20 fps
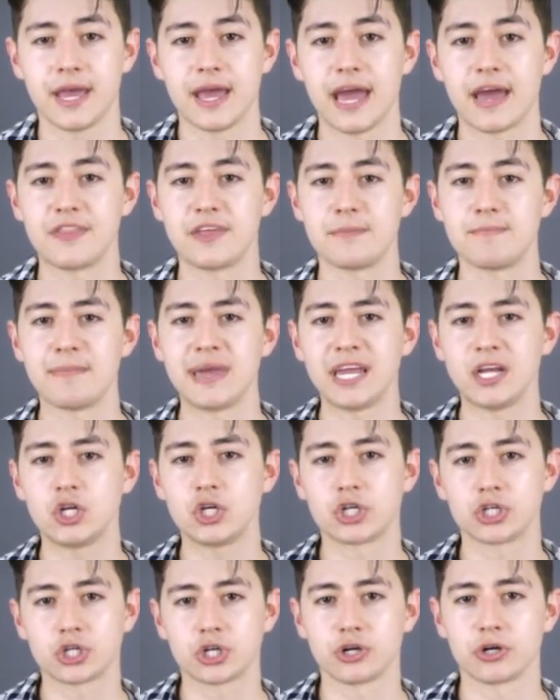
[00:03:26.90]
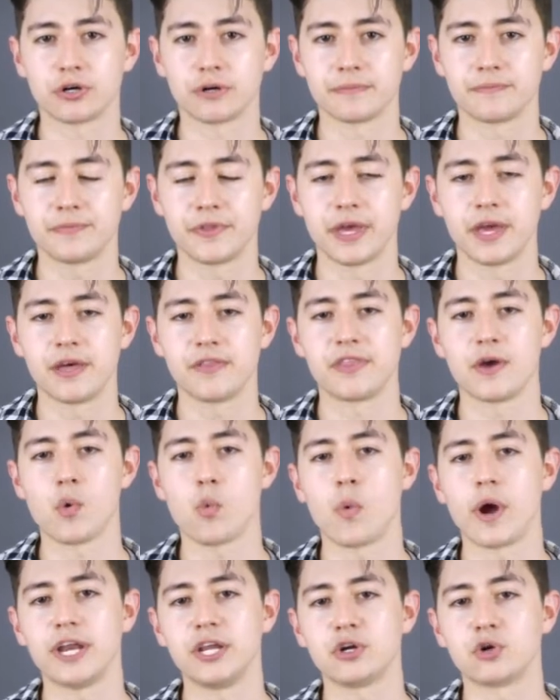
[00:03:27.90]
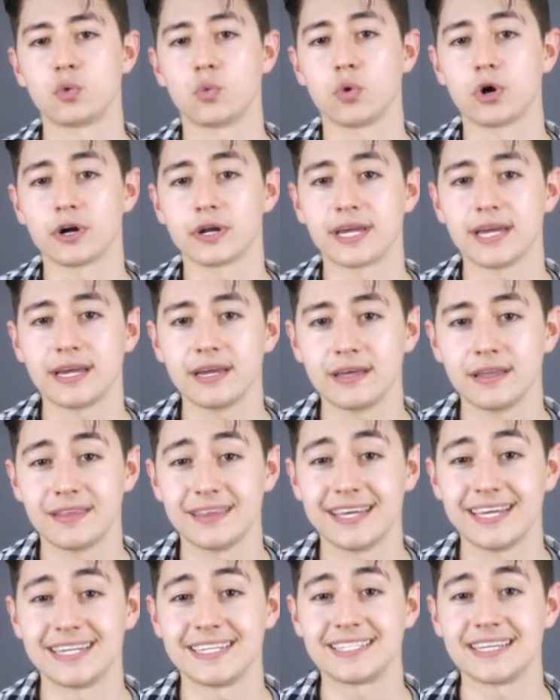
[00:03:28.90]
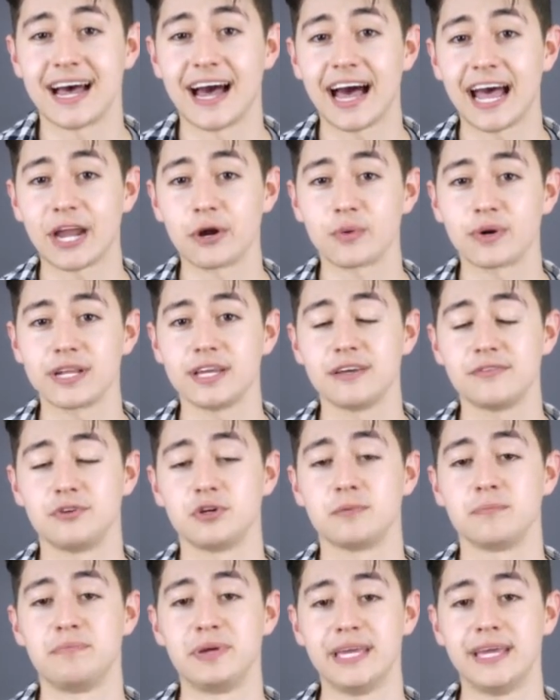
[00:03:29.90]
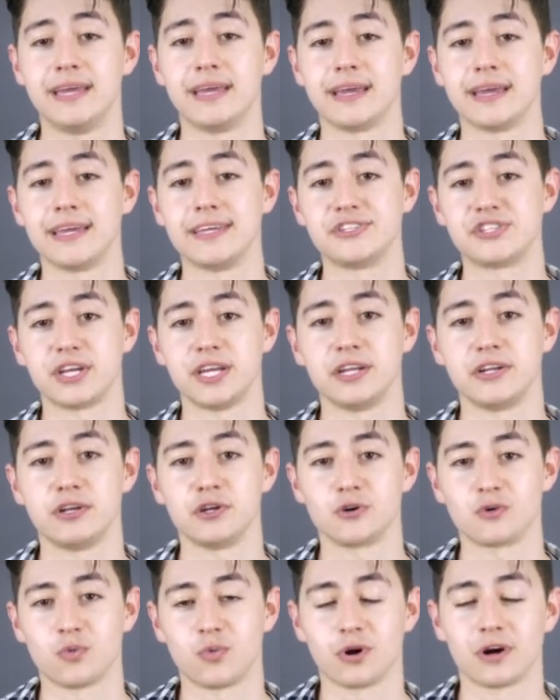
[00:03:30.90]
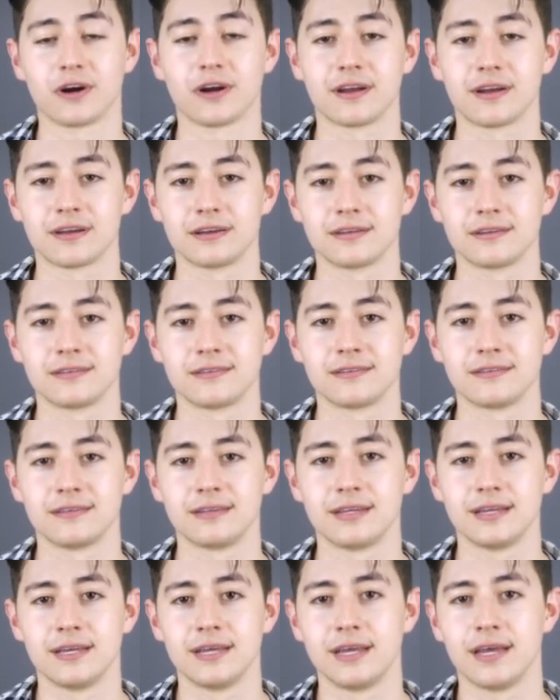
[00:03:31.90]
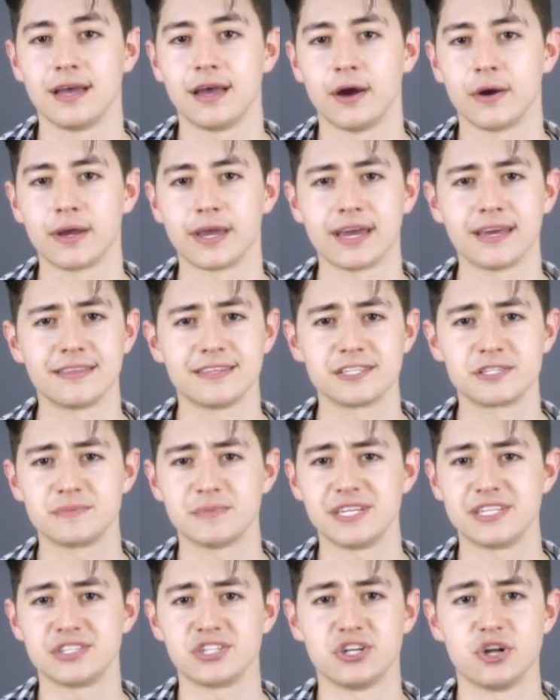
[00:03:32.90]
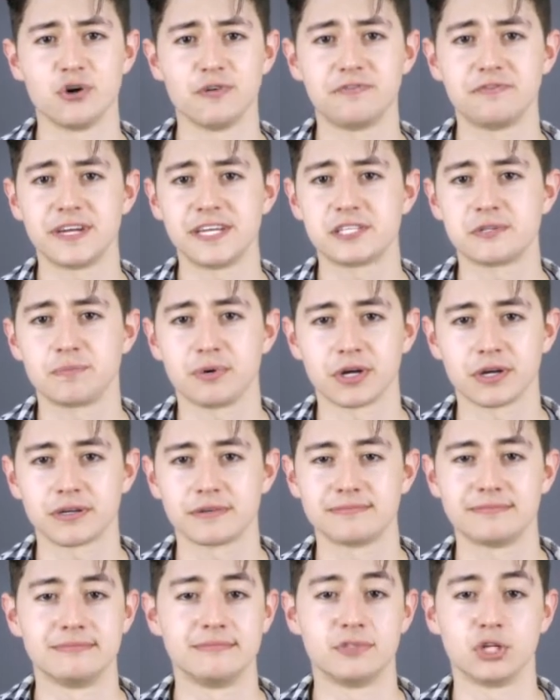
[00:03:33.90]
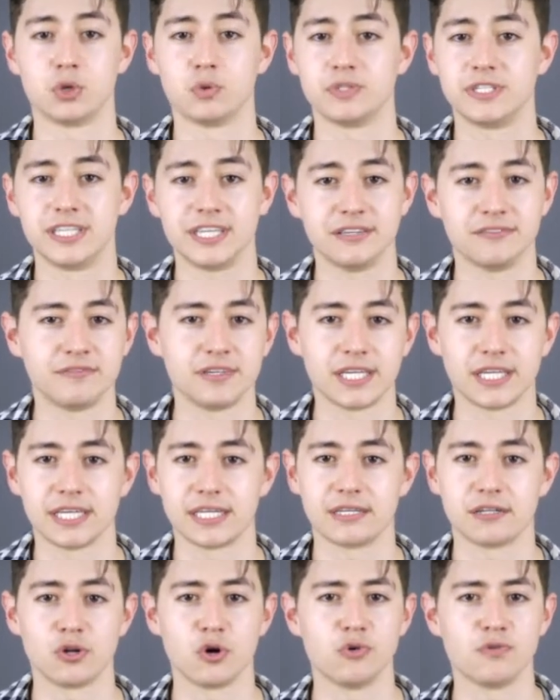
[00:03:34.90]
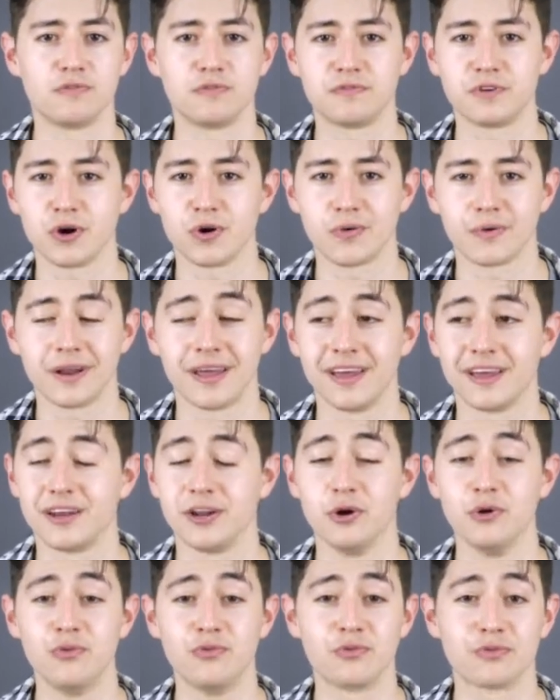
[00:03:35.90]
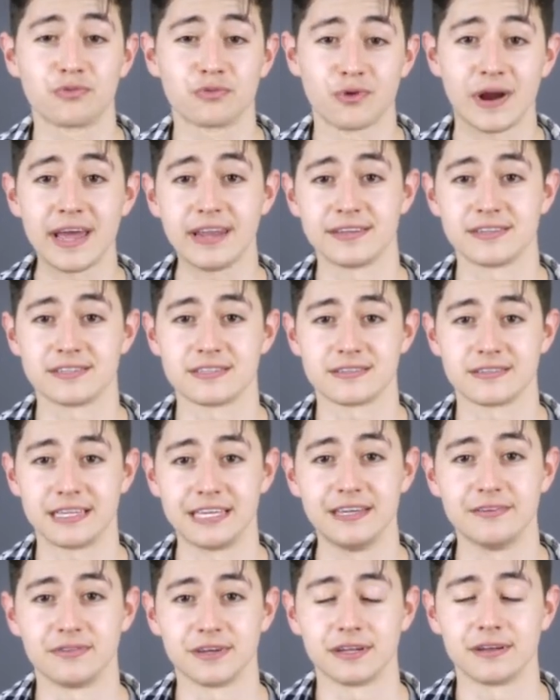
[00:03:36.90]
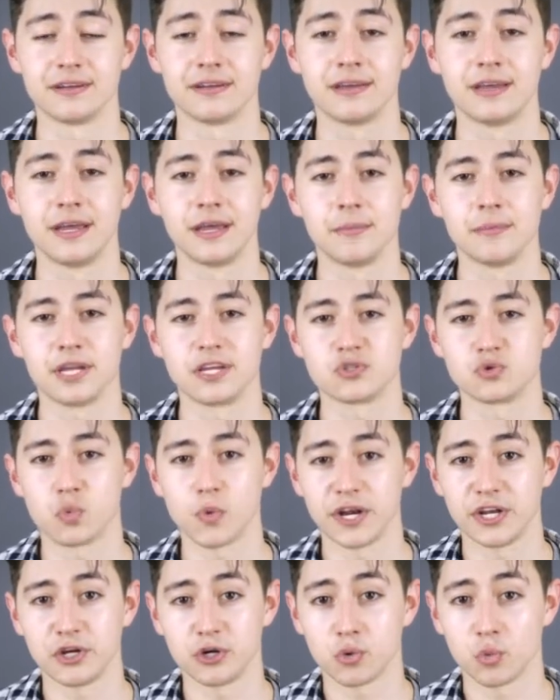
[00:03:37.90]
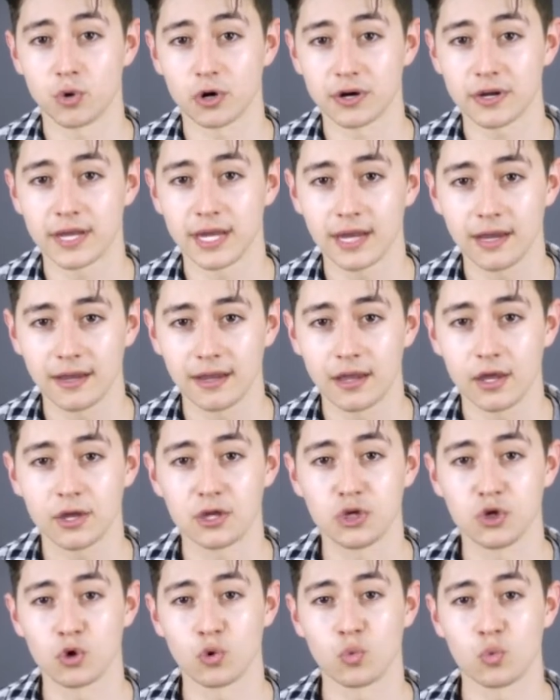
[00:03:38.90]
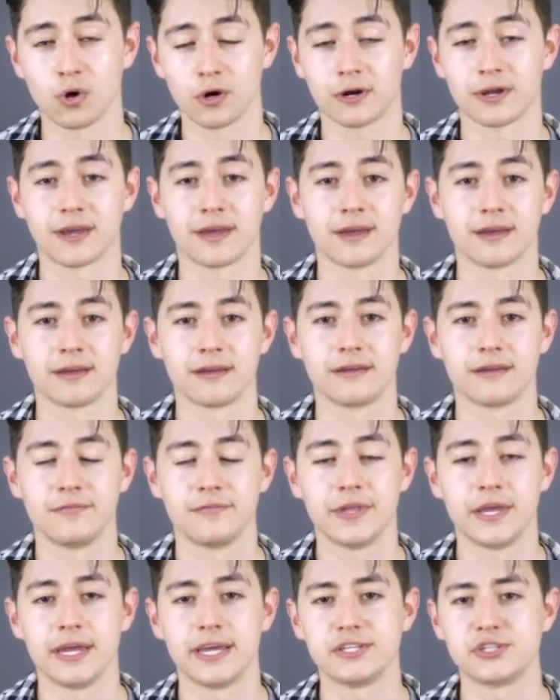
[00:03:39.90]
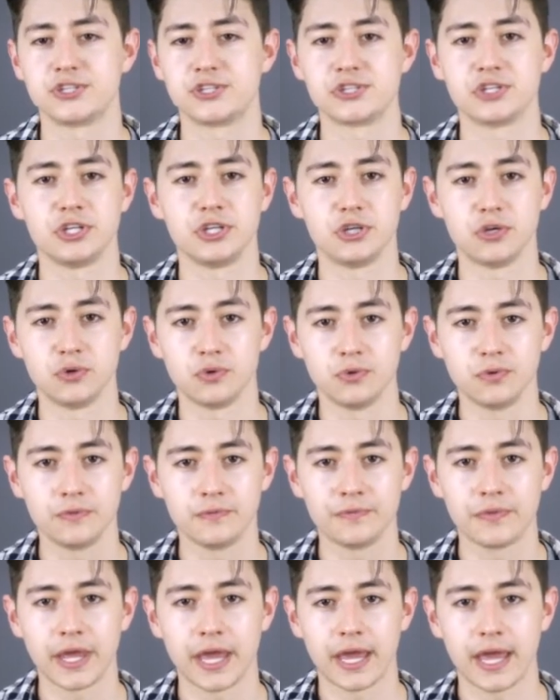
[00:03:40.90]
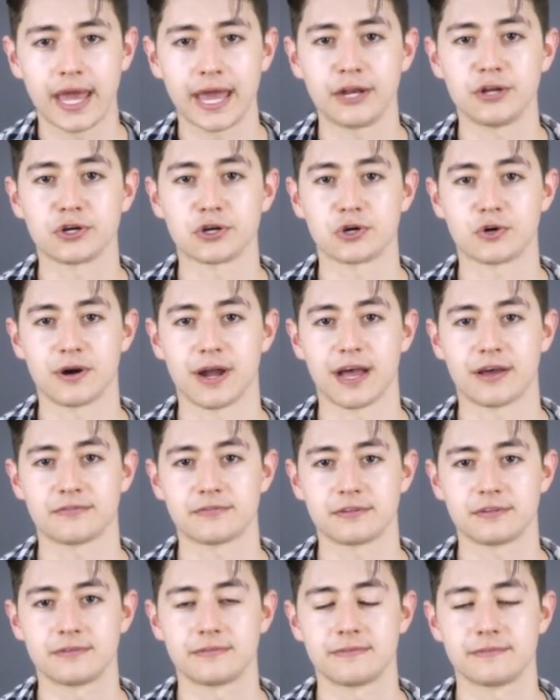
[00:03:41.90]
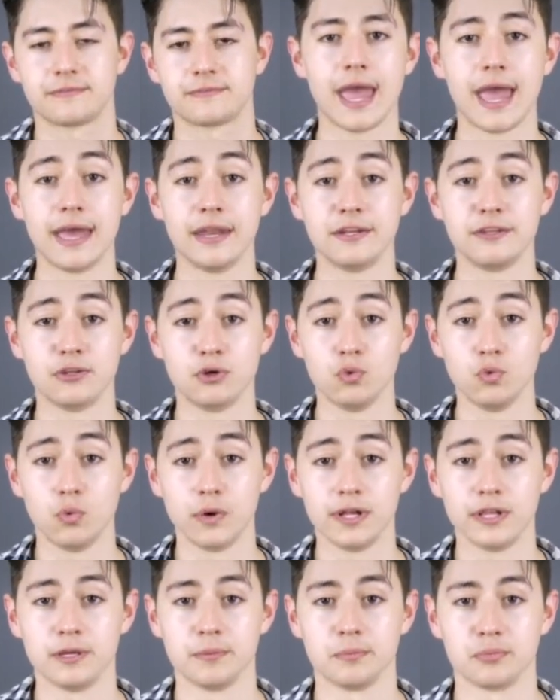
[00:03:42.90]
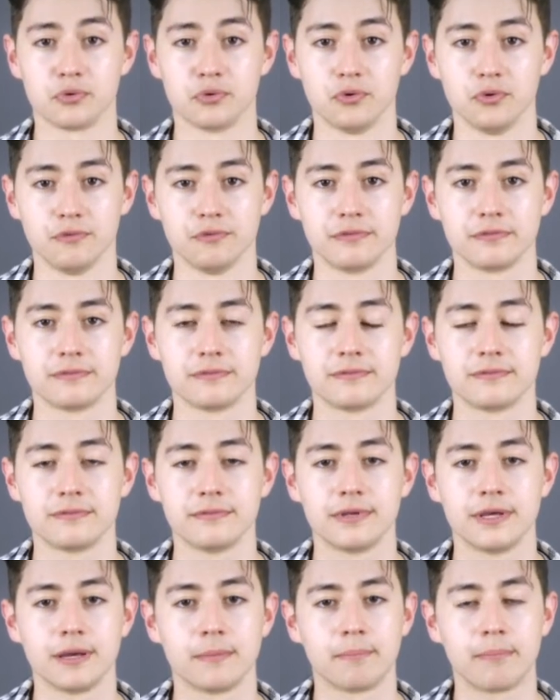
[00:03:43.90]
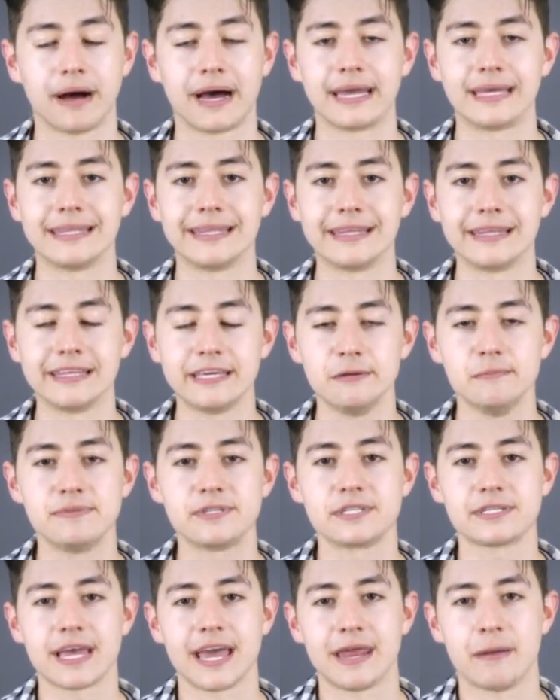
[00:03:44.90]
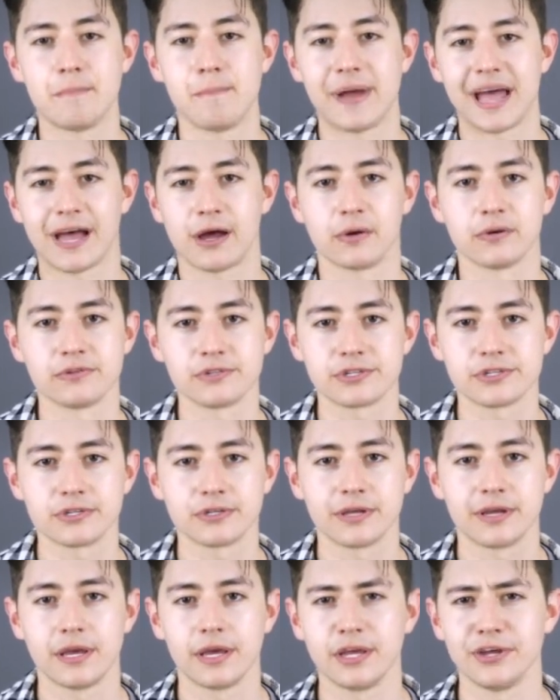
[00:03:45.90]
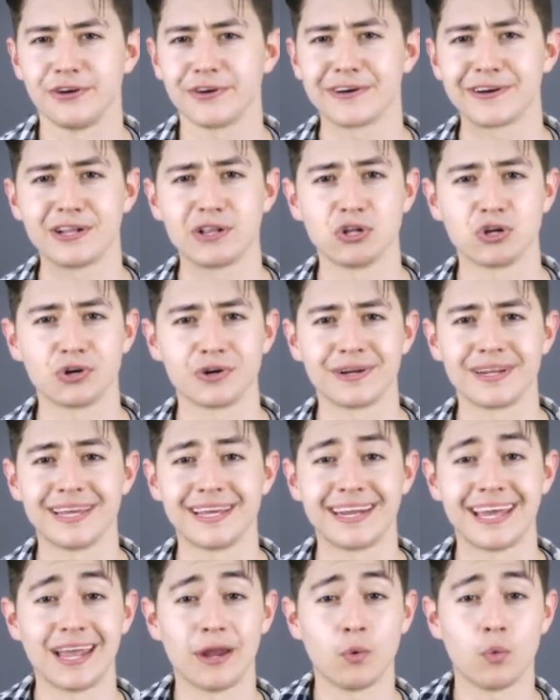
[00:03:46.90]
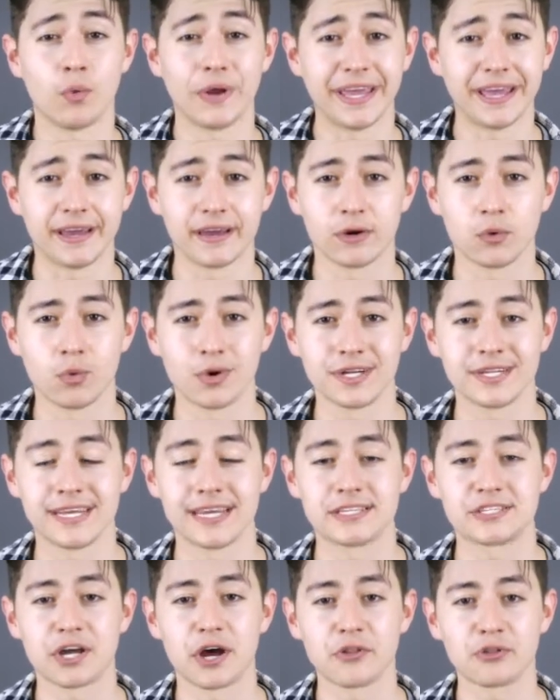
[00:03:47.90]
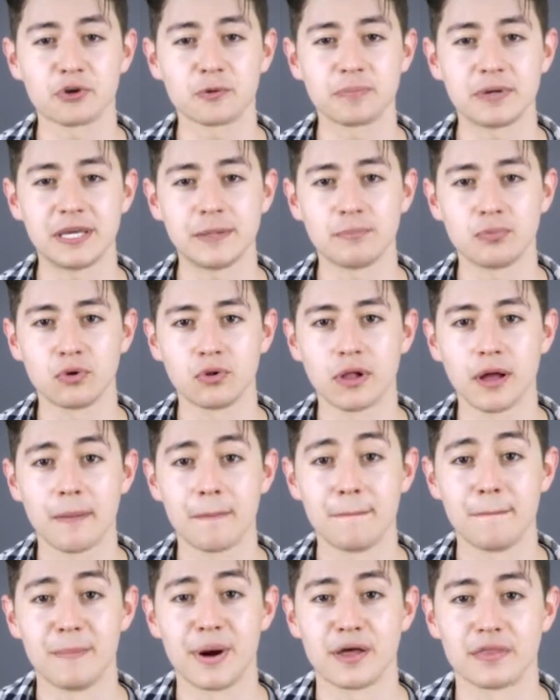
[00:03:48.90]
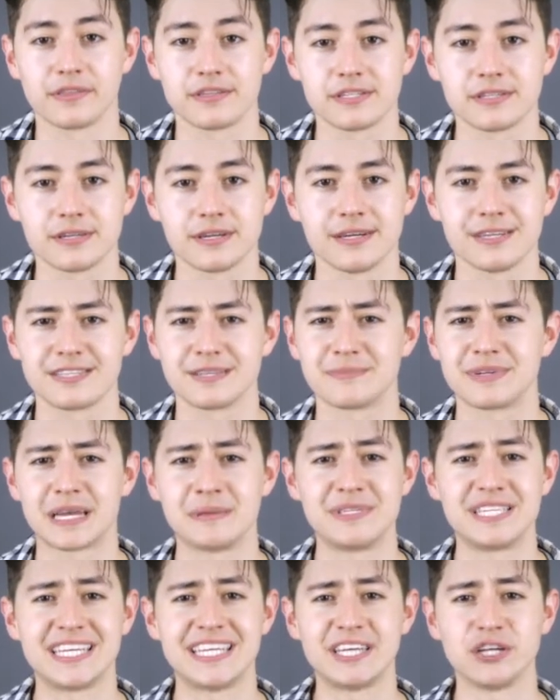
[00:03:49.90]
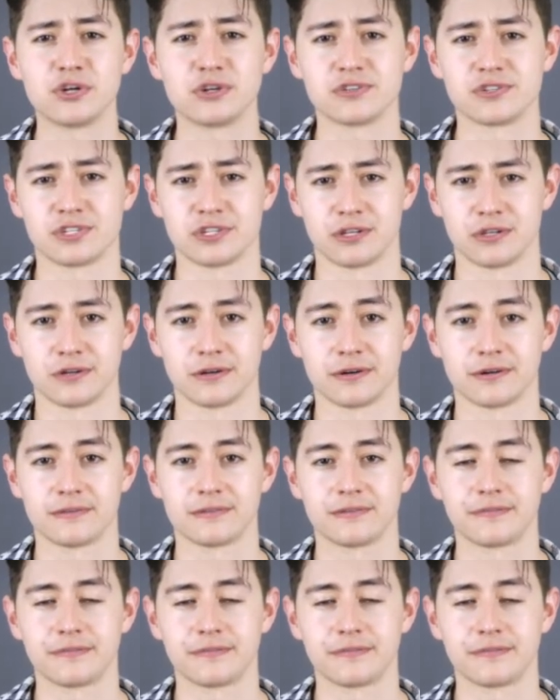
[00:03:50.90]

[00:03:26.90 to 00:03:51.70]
And then make sure that when you're working, the entirety of your being is in your work. Okay, this means no Facebook, no TV, no phone, no friends even. Because when you're working, you're working. It's just you and your craft. And you will improve by leaps and bounds. You're going to learn in a week what takes other people months, sometimes years to learn.